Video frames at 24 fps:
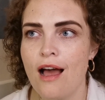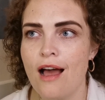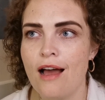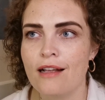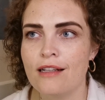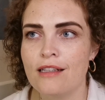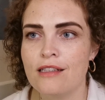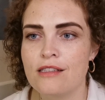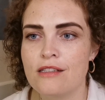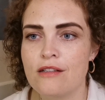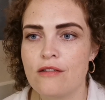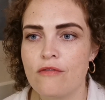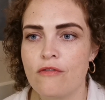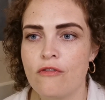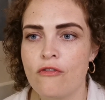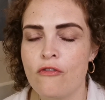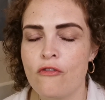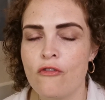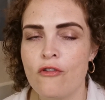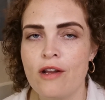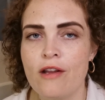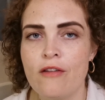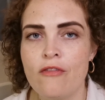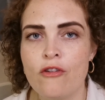and
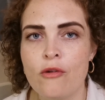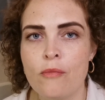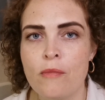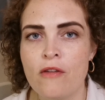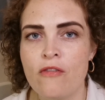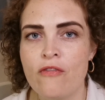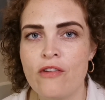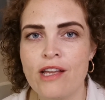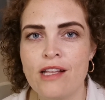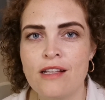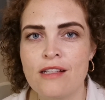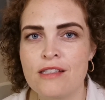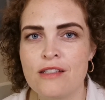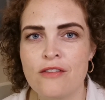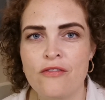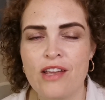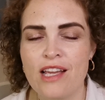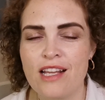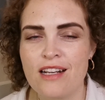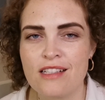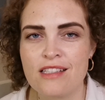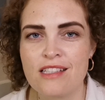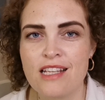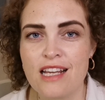free from my feelings of
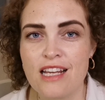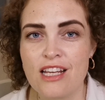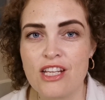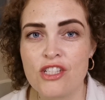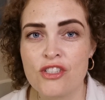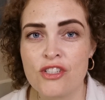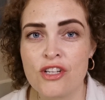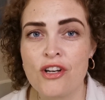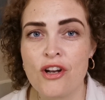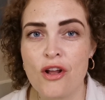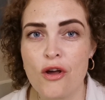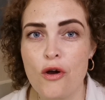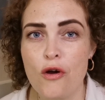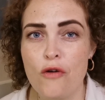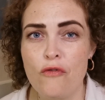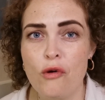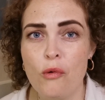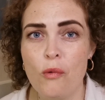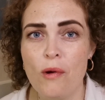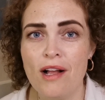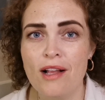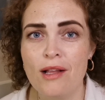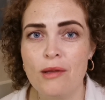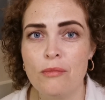irritation and
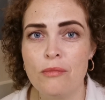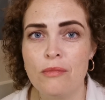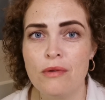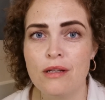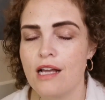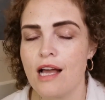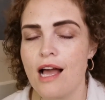overwhelm.